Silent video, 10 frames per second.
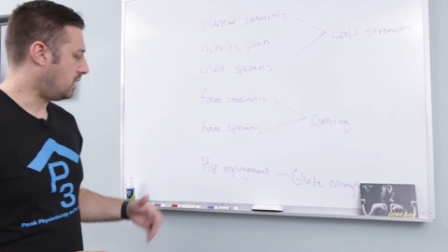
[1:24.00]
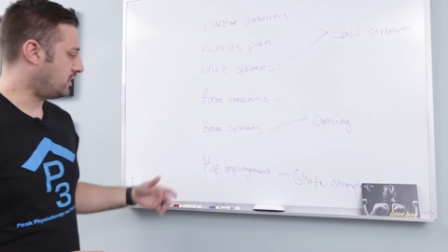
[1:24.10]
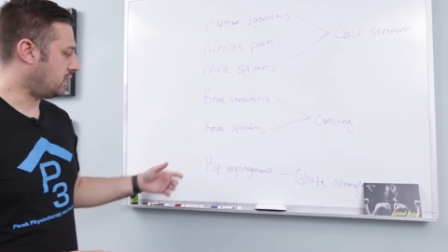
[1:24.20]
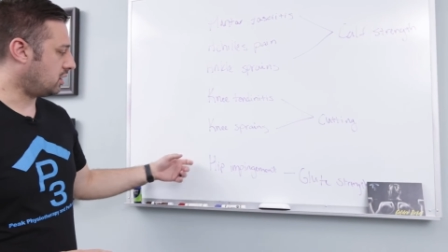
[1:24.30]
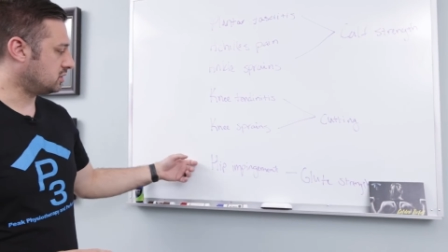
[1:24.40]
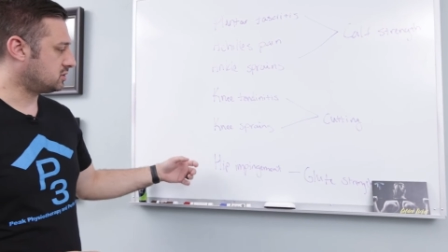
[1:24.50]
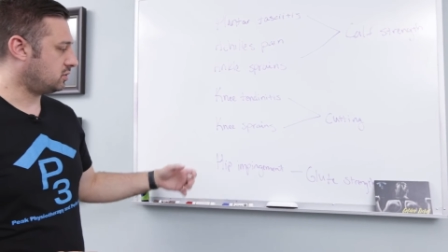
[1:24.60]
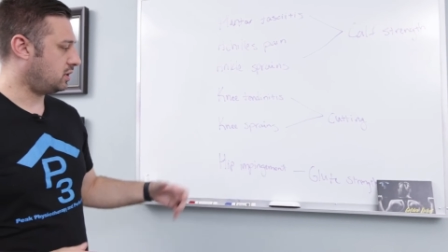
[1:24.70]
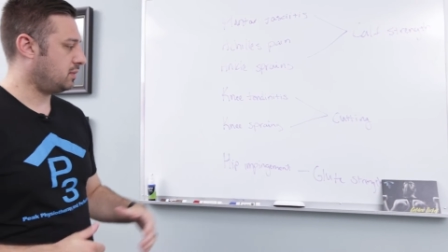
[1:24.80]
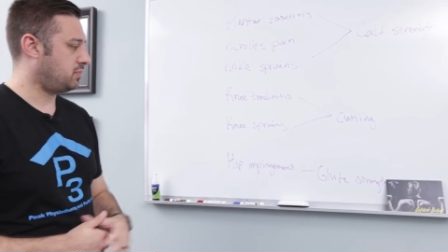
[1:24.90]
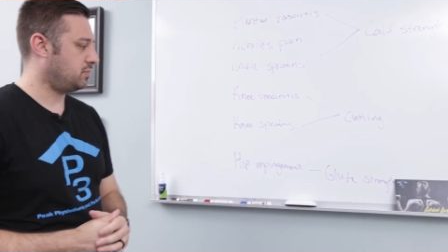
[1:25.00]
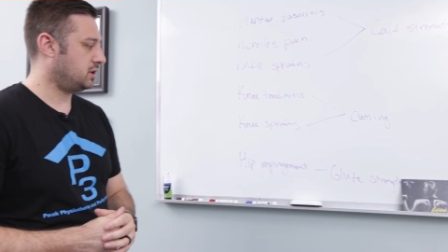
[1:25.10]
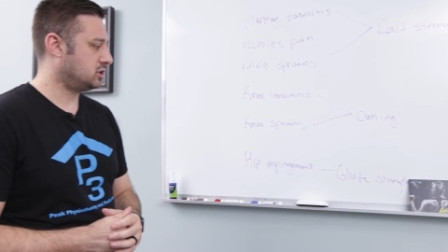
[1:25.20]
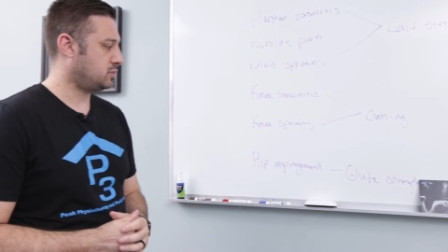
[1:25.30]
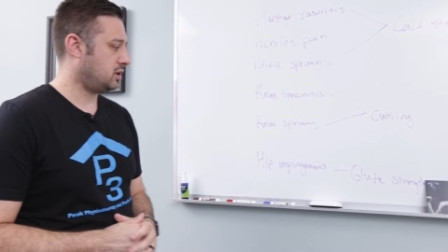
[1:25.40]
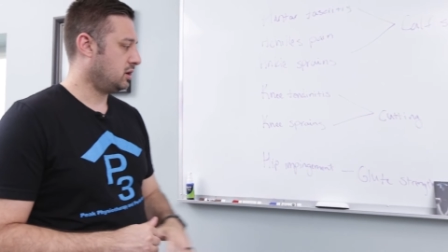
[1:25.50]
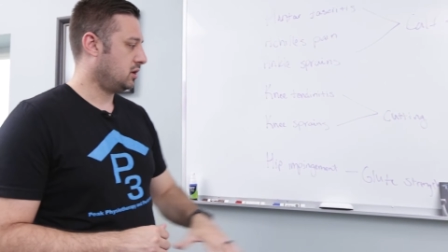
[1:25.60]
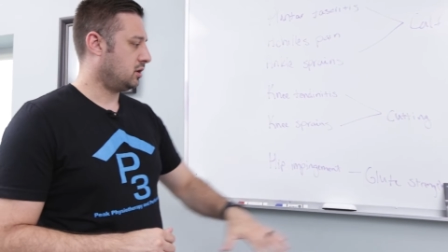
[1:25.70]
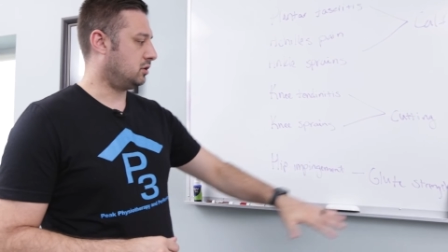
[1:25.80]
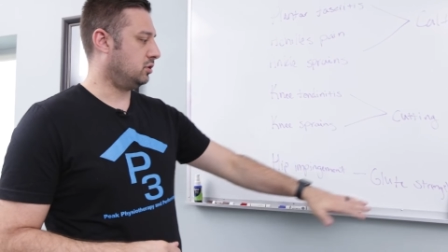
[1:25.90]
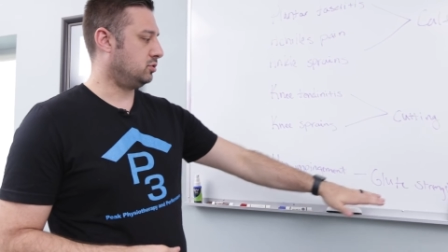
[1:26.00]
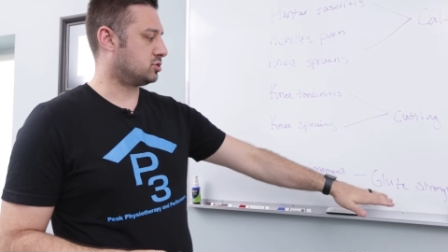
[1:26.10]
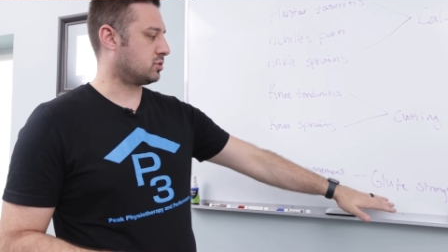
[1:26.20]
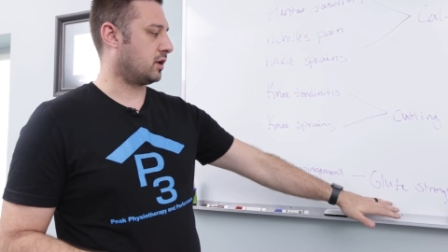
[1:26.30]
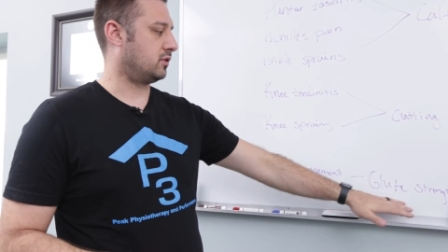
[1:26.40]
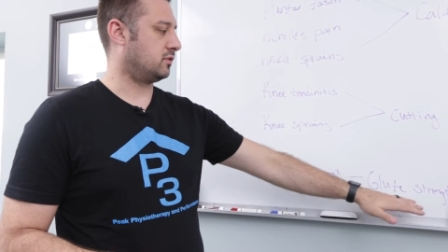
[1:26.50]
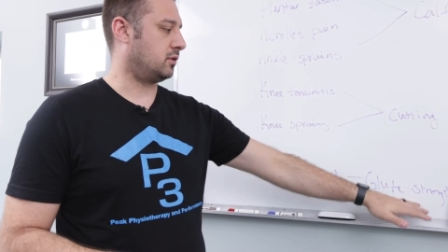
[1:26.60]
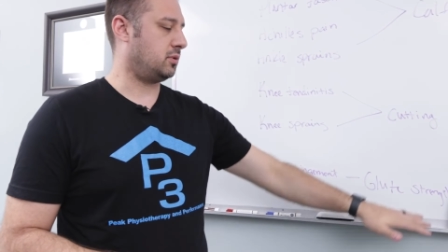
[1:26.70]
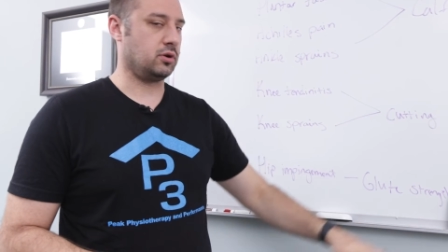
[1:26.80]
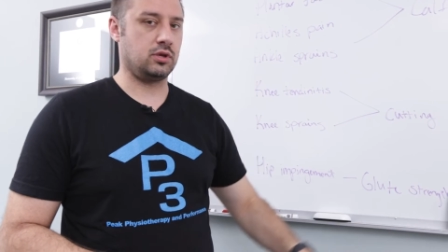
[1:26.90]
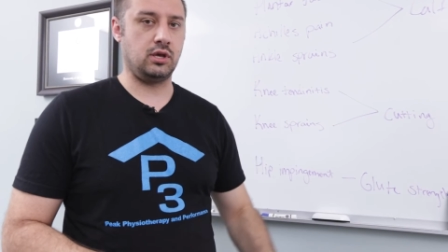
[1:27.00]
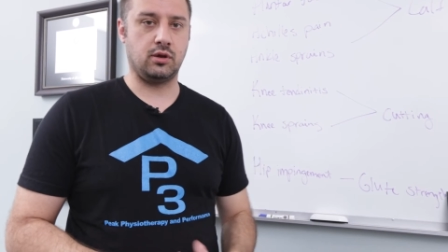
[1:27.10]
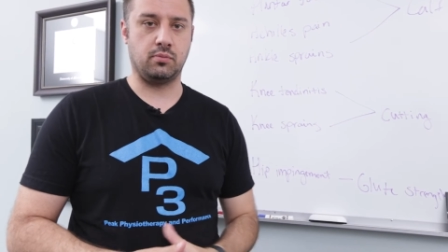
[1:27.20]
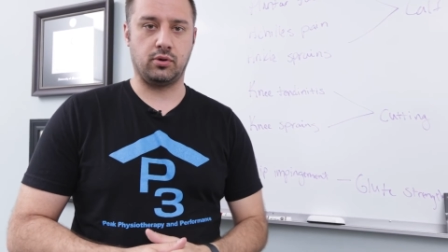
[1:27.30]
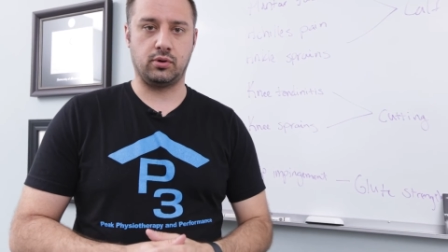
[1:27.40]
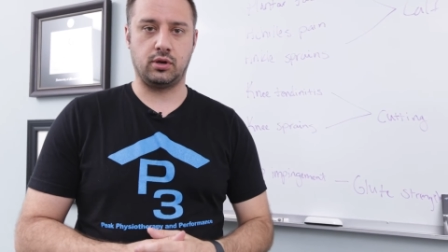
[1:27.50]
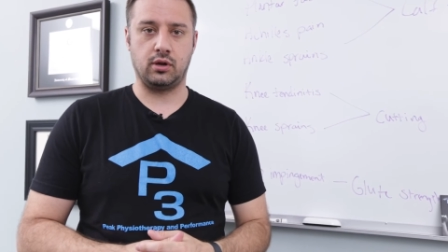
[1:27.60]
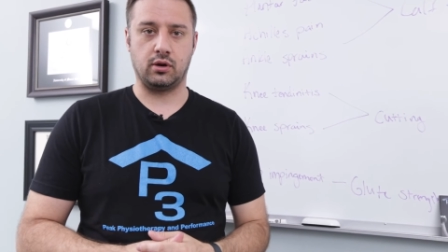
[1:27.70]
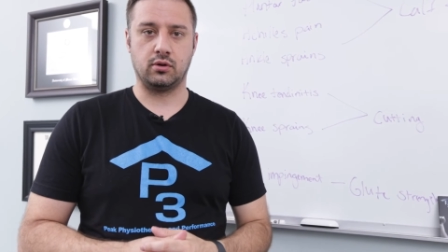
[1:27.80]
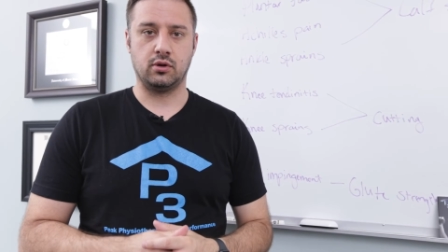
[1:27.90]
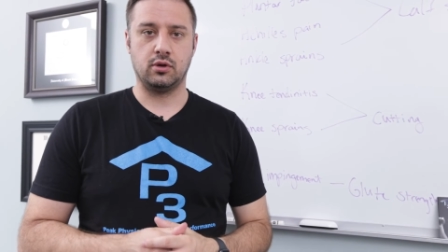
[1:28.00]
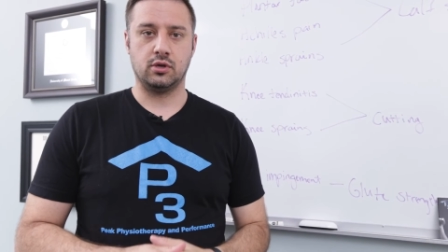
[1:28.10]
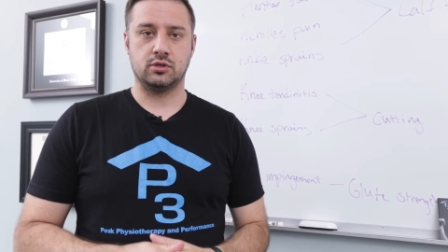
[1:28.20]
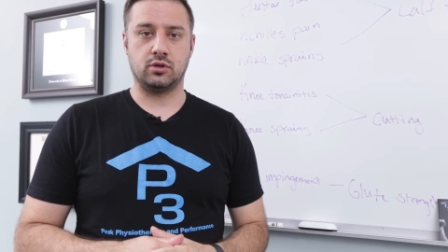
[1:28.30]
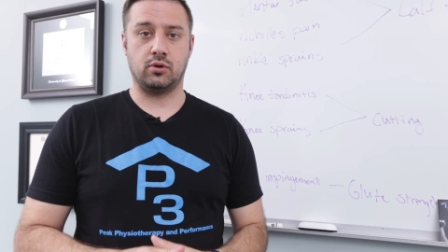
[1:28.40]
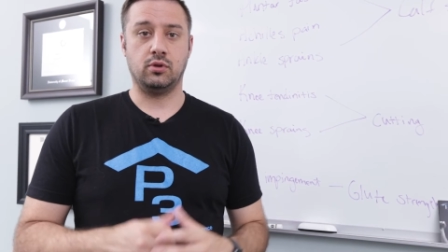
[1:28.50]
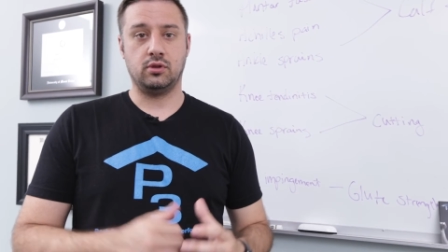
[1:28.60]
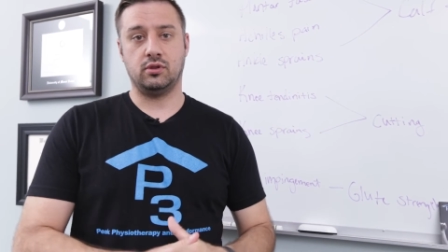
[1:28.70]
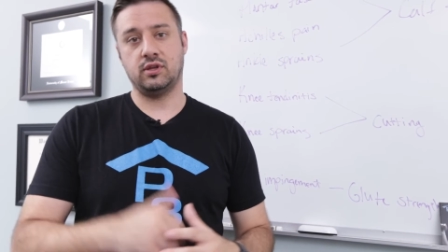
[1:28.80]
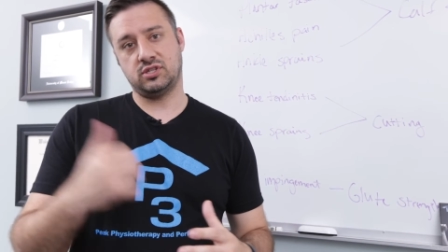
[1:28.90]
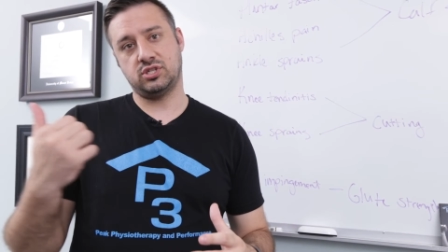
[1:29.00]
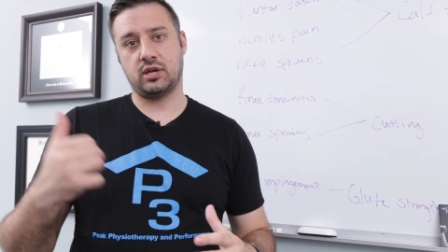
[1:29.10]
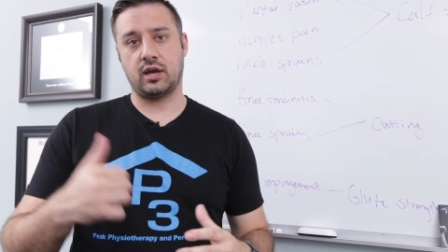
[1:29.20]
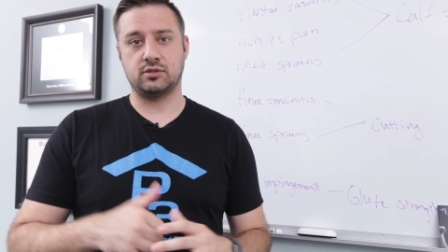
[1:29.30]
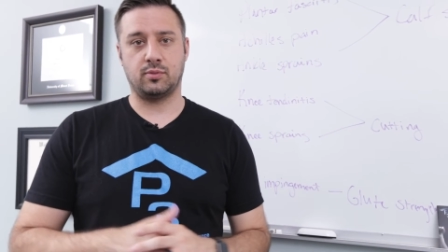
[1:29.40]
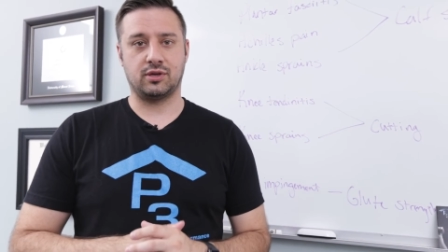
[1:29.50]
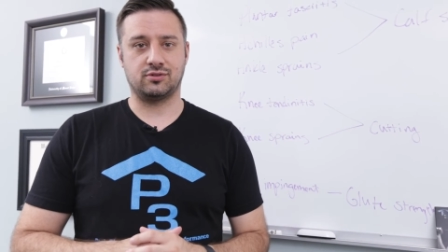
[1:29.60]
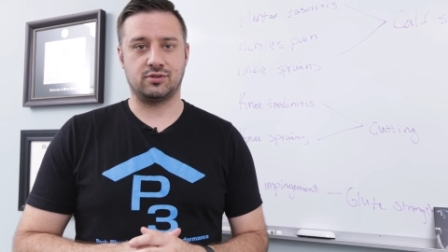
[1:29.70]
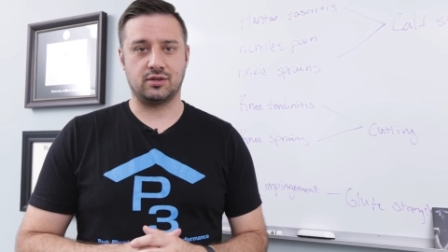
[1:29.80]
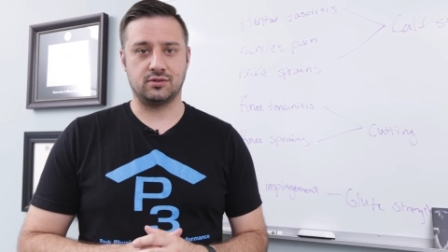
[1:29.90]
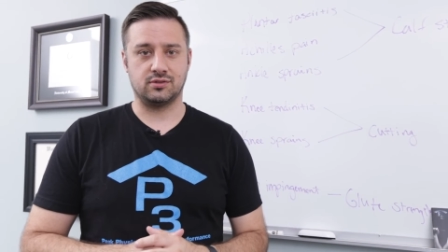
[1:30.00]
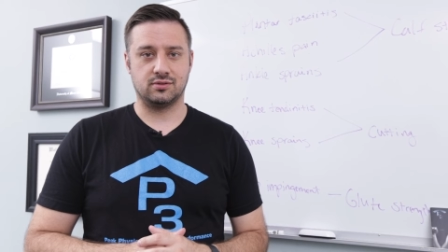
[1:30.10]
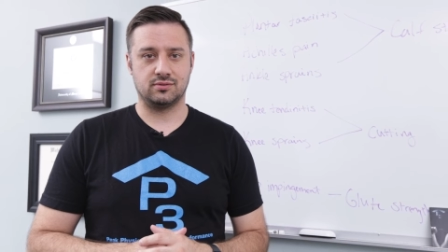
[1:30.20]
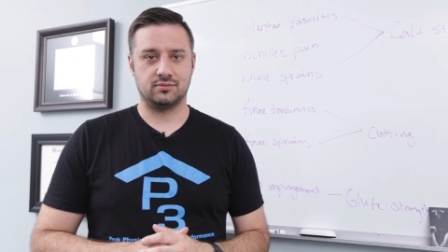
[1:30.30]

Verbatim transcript: And then also hip impingement, glute strength is going to be your key component here. So let's check out some exercises.